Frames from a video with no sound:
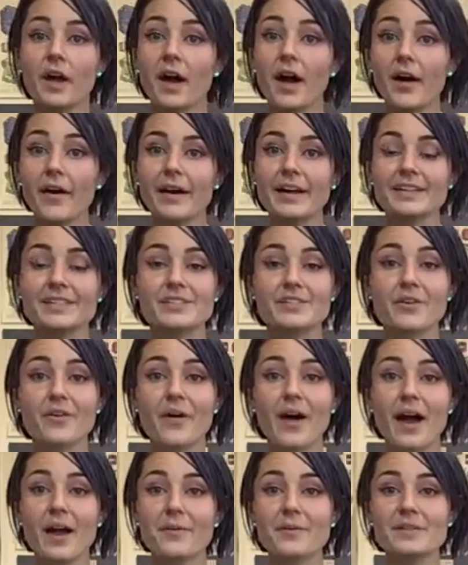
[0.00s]
Alright,
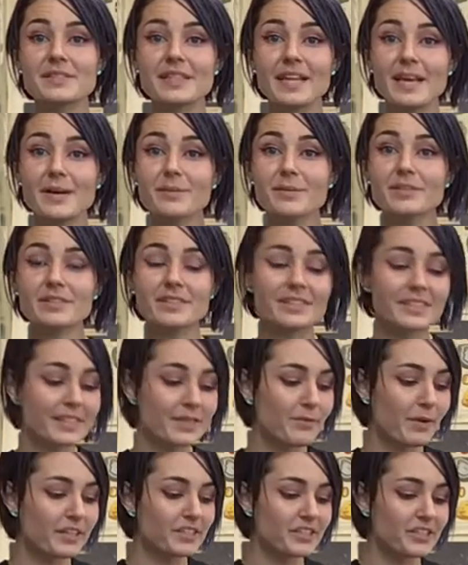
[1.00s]
so I was able to
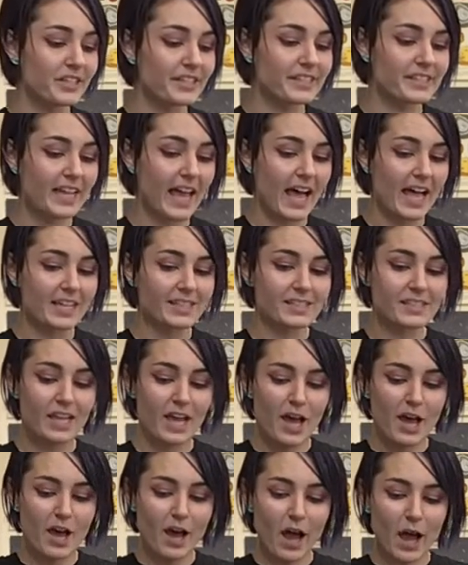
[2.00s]
see my cheek cells.
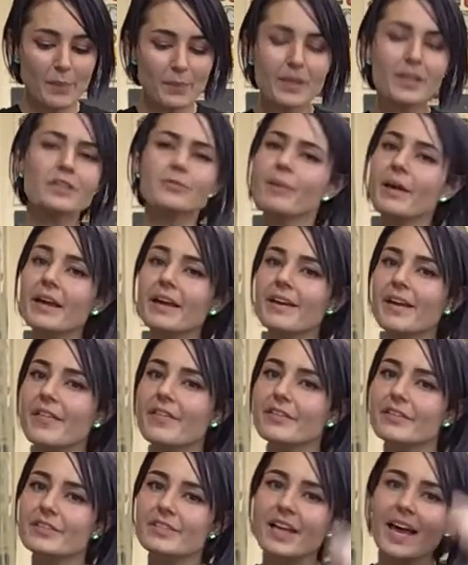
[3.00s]
I'm going to make
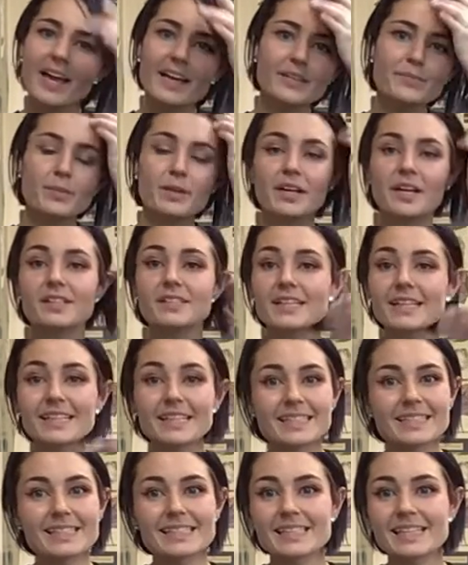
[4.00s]
another slide because I
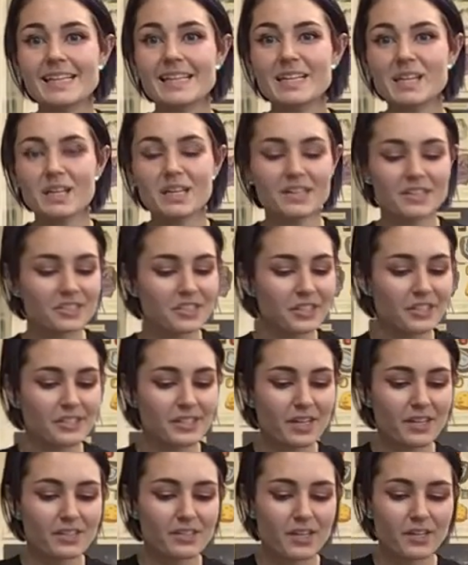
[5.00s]
didn't see any cheek
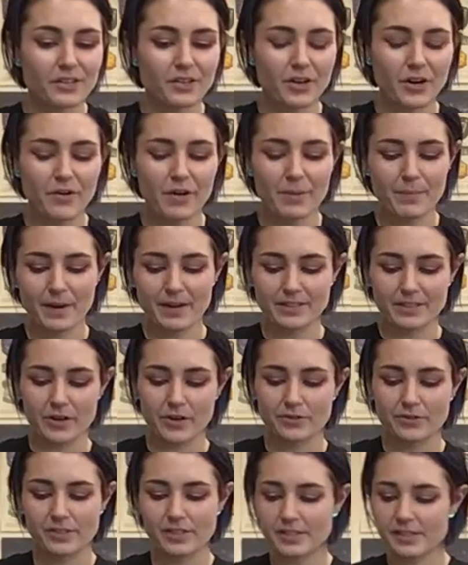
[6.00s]
cells undergoing
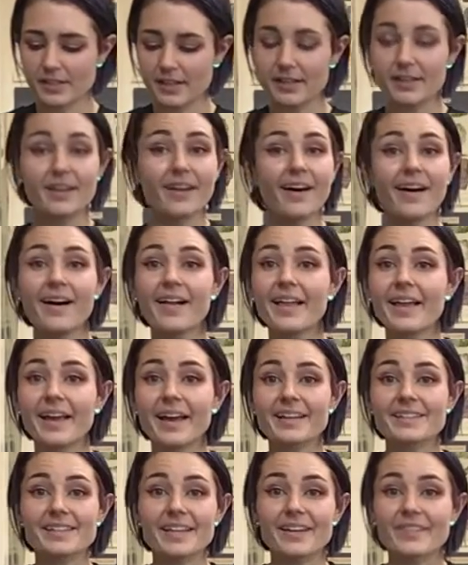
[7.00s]
mitosis, and like
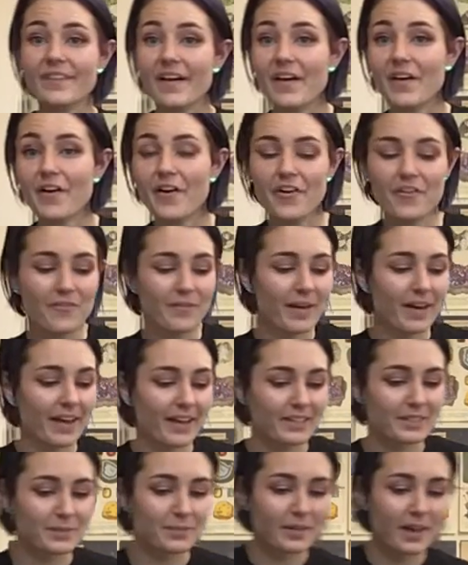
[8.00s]
I said, I've got all of my
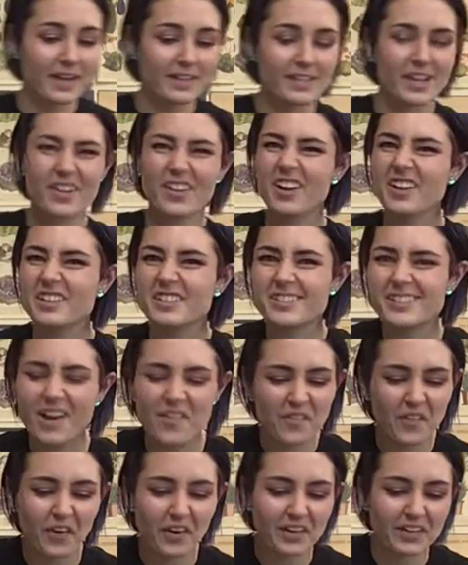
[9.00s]
supplies out here. It's
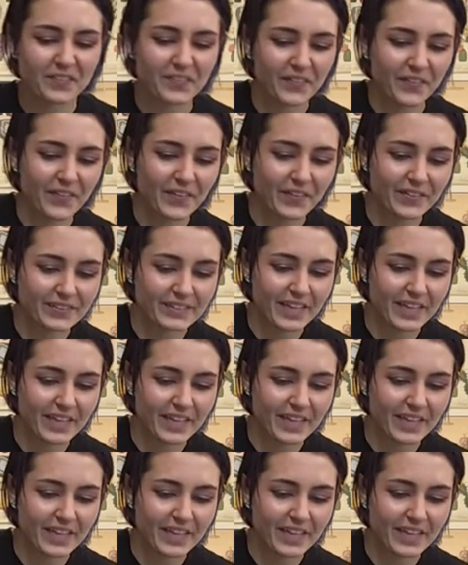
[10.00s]
not very difficult.